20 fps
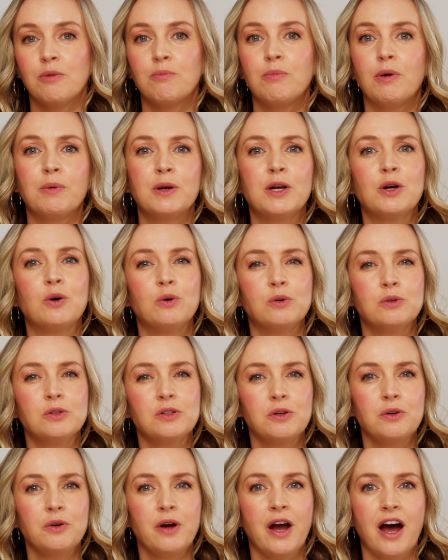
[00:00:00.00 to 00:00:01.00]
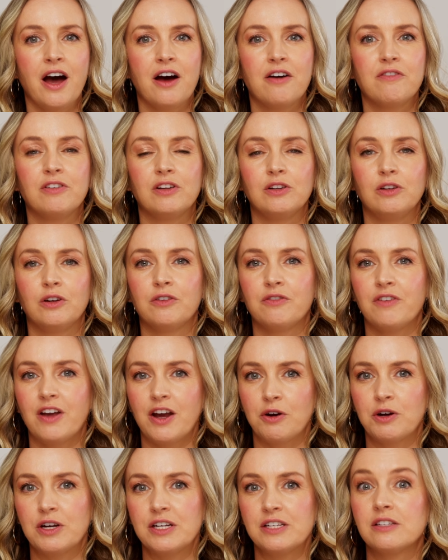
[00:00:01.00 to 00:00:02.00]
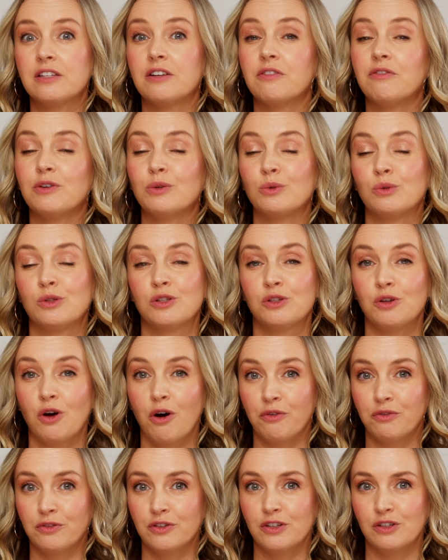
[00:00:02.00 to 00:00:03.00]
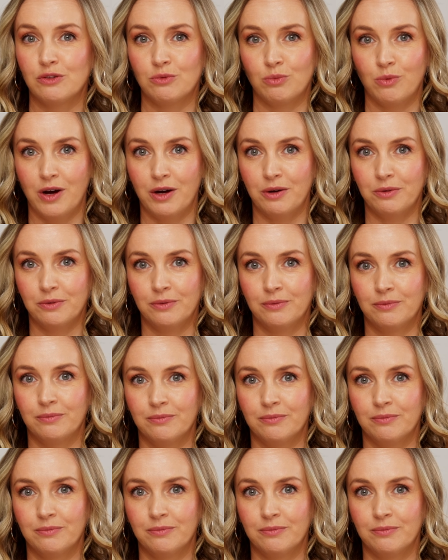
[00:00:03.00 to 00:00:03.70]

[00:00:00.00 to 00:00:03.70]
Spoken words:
but we also have a lot of areas that feel soft as well.